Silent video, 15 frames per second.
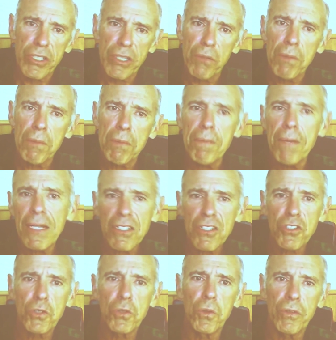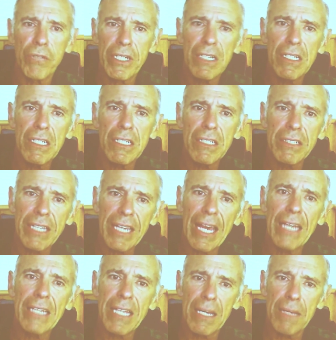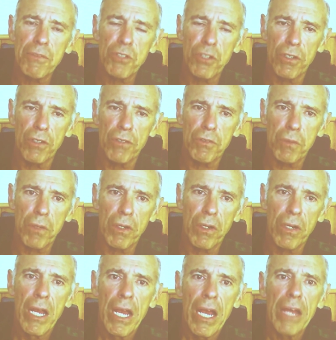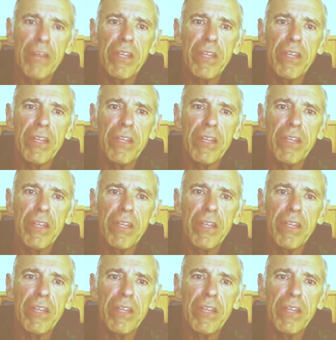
So they went back to school, they got on the CAD/CAM software,